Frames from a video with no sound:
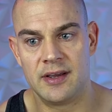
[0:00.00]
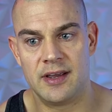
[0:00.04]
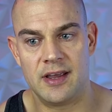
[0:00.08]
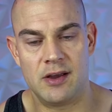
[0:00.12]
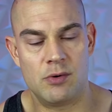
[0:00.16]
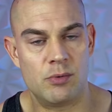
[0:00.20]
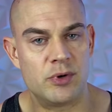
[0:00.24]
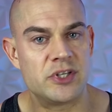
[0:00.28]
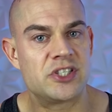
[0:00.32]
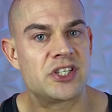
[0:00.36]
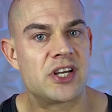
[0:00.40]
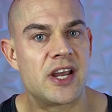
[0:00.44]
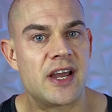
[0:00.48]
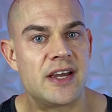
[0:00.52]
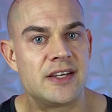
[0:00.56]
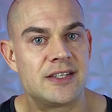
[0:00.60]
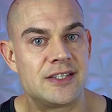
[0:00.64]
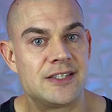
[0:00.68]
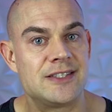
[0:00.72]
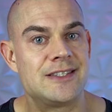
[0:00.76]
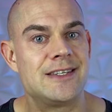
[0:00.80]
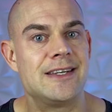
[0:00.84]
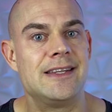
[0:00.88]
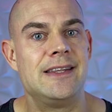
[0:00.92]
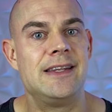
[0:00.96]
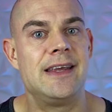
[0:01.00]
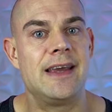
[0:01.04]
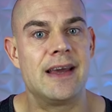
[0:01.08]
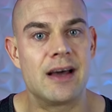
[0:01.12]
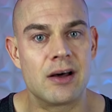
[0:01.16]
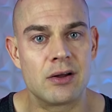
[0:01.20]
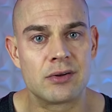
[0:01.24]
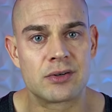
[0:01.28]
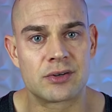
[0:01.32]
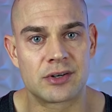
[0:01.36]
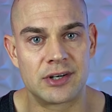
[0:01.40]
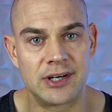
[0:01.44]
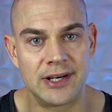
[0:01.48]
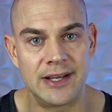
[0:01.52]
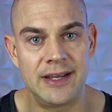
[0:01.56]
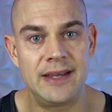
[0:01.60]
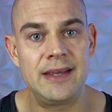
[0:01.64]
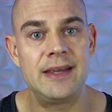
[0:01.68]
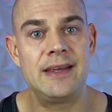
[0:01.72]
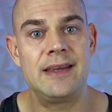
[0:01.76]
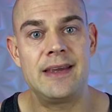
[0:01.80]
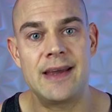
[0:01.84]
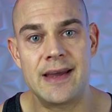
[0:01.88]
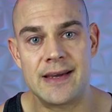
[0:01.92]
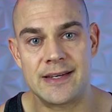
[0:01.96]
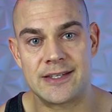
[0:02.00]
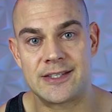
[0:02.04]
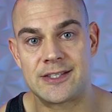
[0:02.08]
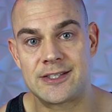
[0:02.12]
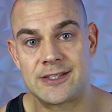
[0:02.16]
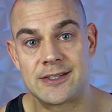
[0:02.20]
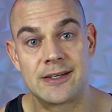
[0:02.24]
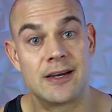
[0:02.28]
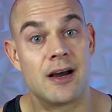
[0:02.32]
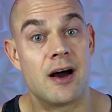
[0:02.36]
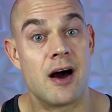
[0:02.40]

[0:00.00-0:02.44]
In which cases, in the elderly, yes,